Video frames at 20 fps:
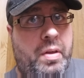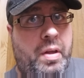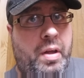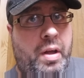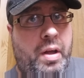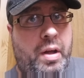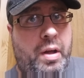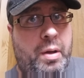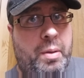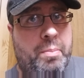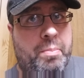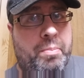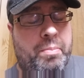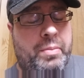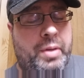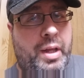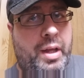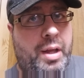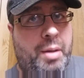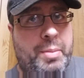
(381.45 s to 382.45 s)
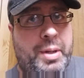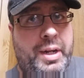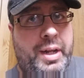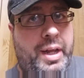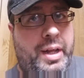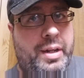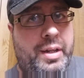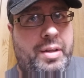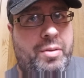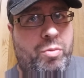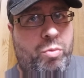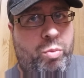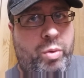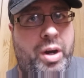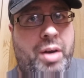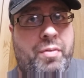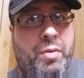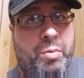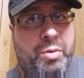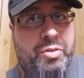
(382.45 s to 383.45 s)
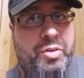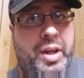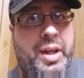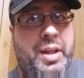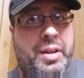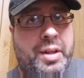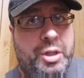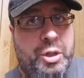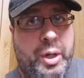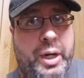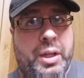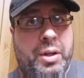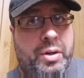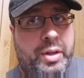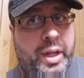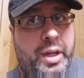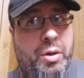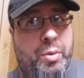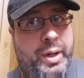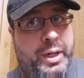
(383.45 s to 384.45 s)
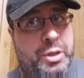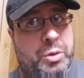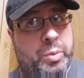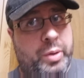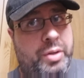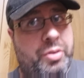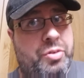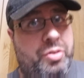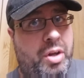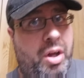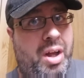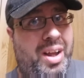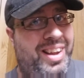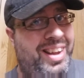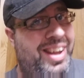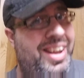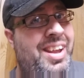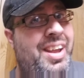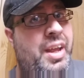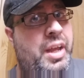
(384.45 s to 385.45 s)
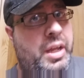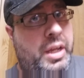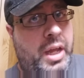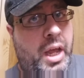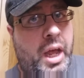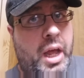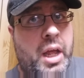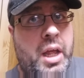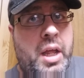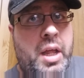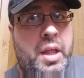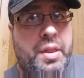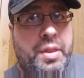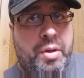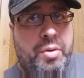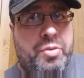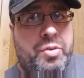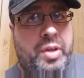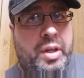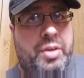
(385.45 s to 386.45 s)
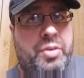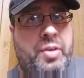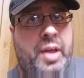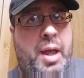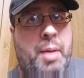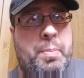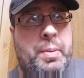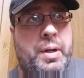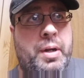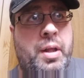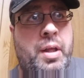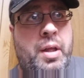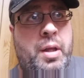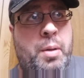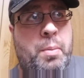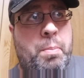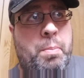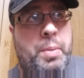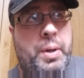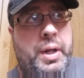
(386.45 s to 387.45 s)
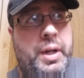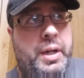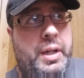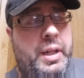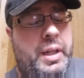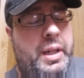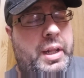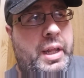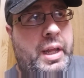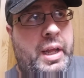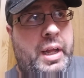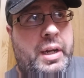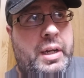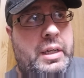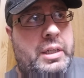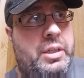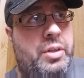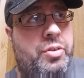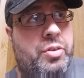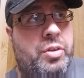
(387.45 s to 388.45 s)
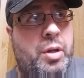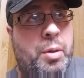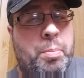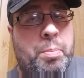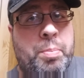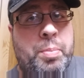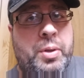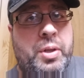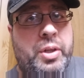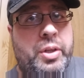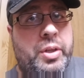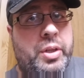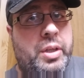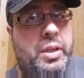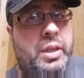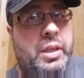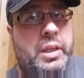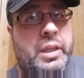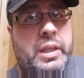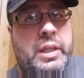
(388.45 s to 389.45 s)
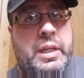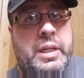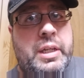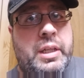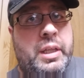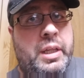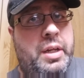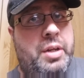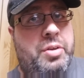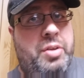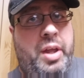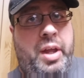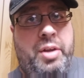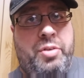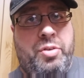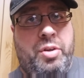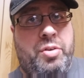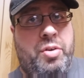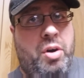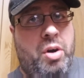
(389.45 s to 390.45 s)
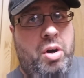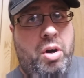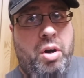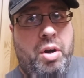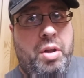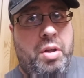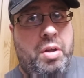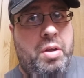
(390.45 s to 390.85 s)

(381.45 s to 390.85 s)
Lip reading: I mean, whatever was in the trailer that you actually saw, yeah, those things happen, but it just completely takes a turn,